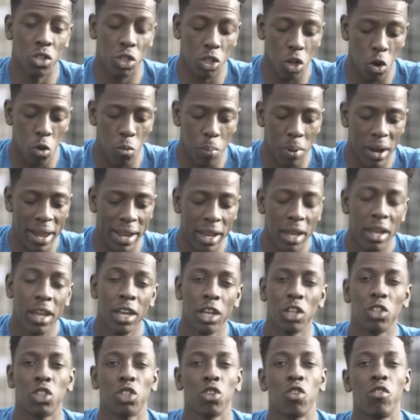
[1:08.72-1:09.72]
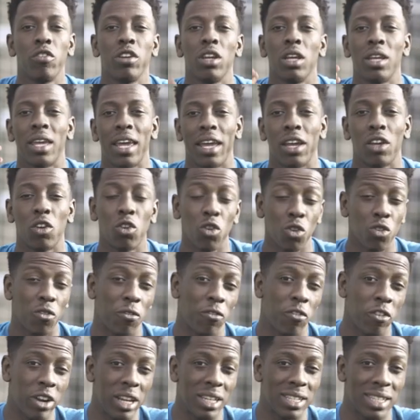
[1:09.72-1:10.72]
the sole plate, ensuring you get good
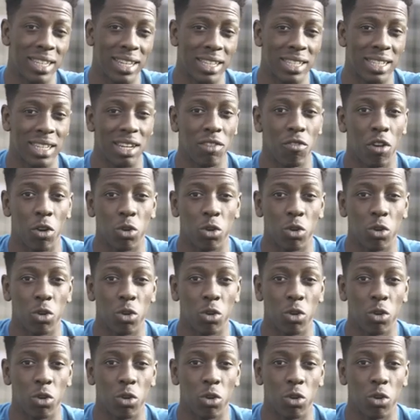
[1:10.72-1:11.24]
360